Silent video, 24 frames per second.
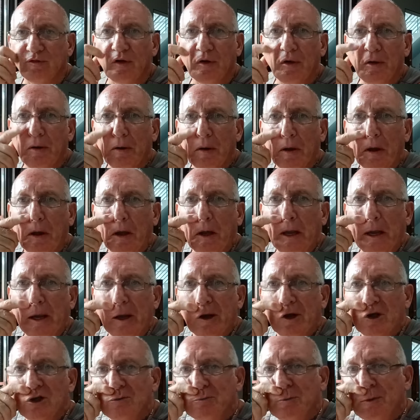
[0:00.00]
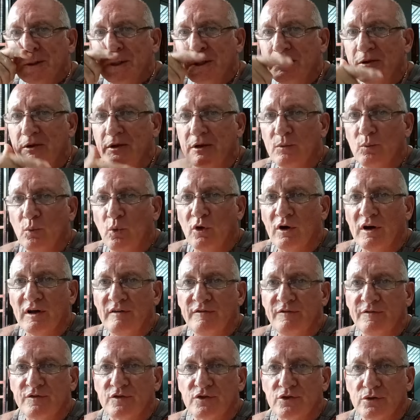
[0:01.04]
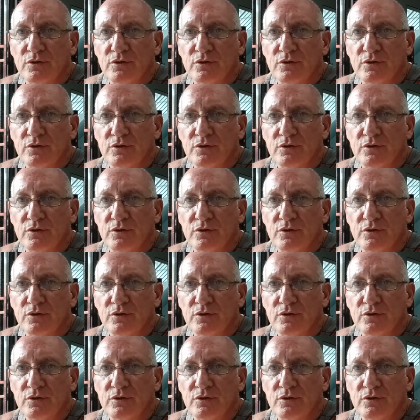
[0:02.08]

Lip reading: for a husband and wife